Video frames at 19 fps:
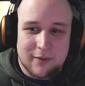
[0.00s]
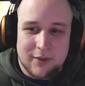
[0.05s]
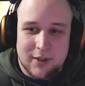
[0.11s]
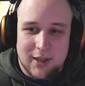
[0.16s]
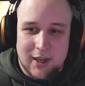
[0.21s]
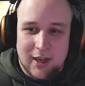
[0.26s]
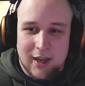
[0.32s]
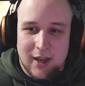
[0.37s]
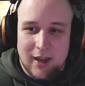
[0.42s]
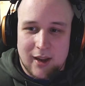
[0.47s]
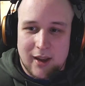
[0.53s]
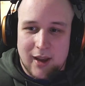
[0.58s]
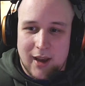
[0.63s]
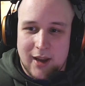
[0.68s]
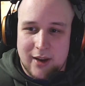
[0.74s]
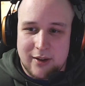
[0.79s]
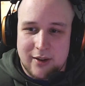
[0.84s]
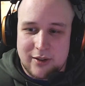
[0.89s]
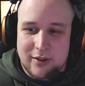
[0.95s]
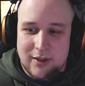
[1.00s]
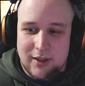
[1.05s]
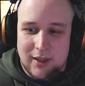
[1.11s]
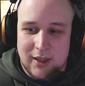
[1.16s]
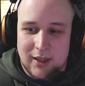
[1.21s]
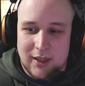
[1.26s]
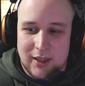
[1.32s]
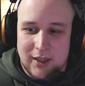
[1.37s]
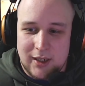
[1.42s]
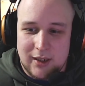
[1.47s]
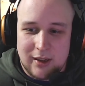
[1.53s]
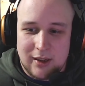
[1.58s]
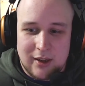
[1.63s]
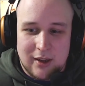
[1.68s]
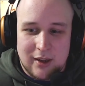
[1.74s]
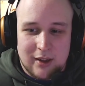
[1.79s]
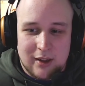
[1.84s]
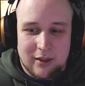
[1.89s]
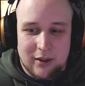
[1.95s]
of digging, and the
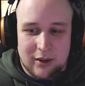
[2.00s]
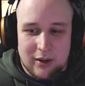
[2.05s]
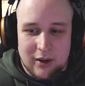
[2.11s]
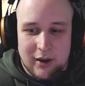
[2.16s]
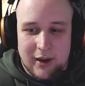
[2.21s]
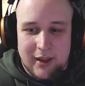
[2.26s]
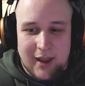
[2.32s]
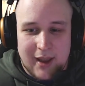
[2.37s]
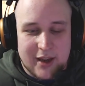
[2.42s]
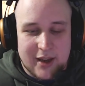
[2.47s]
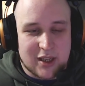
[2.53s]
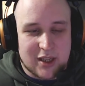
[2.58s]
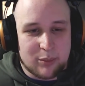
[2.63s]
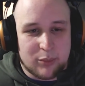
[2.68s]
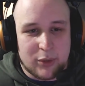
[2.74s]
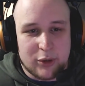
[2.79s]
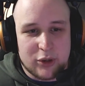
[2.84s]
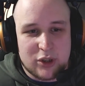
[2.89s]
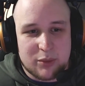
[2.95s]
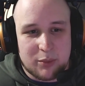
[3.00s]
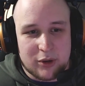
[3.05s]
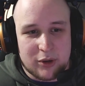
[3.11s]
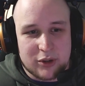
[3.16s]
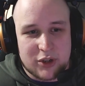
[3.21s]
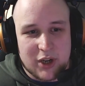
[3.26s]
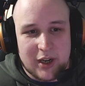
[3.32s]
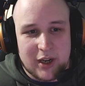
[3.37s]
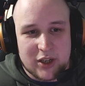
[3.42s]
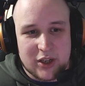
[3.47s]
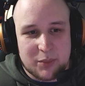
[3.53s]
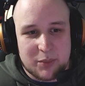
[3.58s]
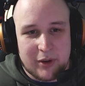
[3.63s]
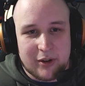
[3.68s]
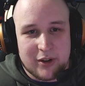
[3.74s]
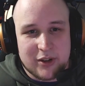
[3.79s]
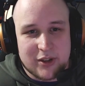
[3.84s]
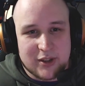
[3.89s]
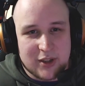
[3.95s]
guy that has the most blockchain
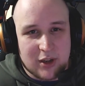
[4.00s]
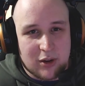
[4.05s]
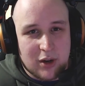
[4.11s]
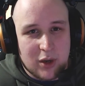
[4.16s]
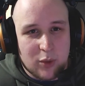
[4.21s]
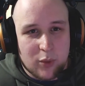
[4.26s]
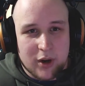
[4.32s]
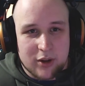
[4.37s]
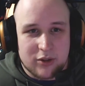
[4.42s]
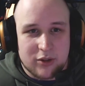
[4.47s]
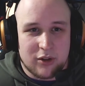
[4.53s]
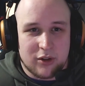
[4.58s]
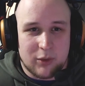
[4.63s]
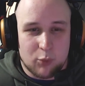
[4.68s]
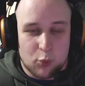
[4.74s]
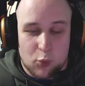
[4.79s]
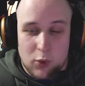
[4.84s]
experience has only worked on